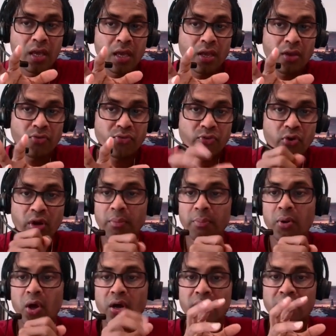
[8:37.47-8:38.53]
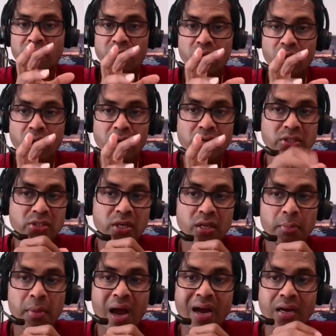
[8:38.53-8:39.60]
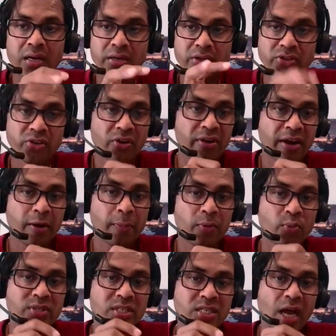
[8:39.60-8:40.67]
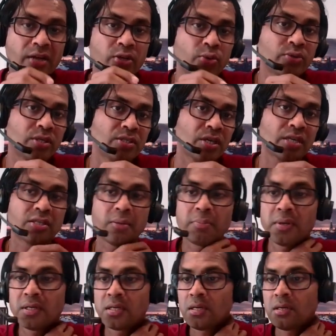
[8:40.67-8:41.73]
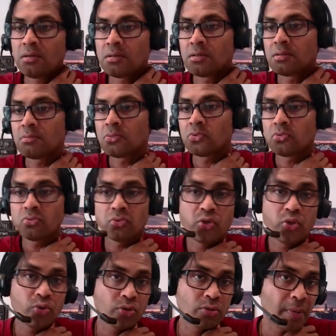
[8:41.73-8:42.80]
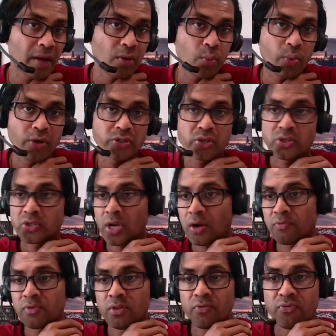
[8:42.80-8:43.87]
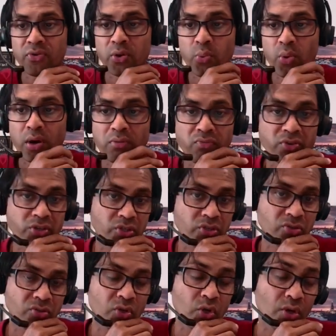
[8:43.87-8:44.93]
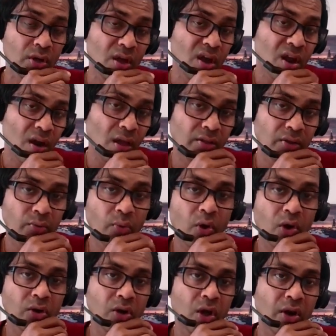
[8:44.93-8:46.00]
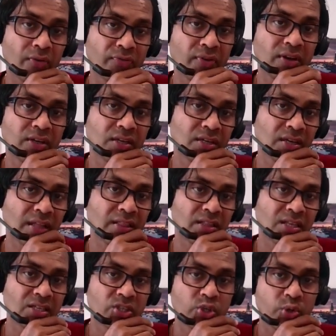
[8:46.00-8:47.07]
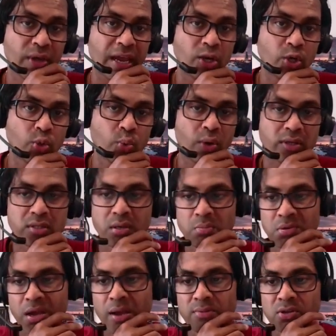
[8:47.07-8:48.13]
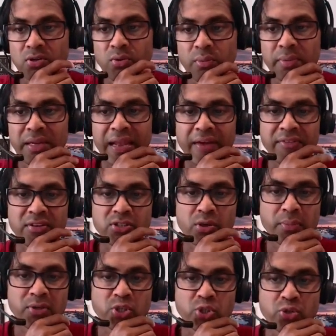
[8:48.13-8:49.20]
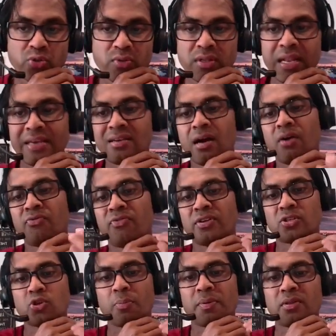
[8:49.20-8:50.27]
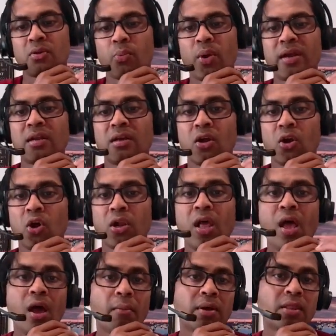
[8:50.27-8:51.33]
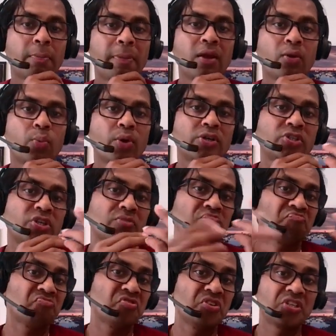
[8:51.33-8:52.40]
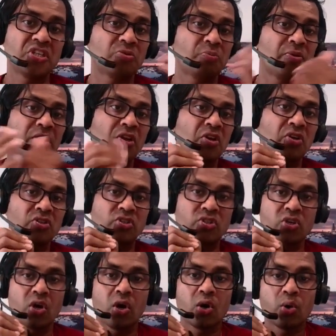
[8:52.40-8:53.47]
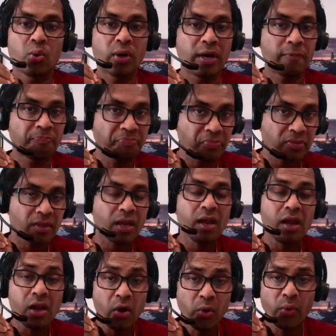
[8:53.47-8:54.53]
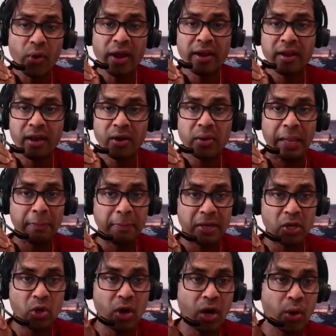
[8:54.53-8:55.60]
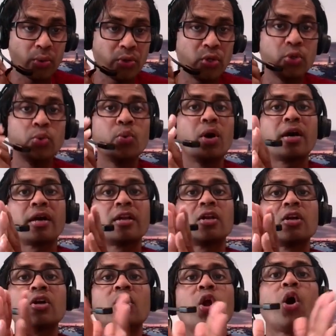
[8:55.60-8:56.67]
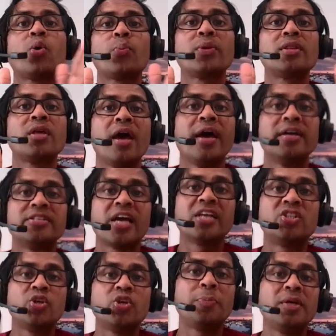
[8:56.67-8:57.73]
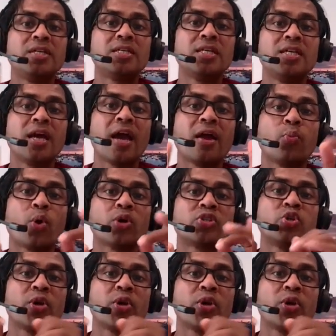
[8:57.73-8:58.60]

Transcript: if you are a blogger, if you are a digital marketer, digital entrepreneur, start using ChatGPT. Use paid version, start with the free one, which is nothing wrong. A lot of editing and the things you can do, and sometimes it will be having some issues with like halfway stopping the writing and all, but the paid version, which is pretty good. So try it out. Let me know how you are getting along with ChatGPT and what's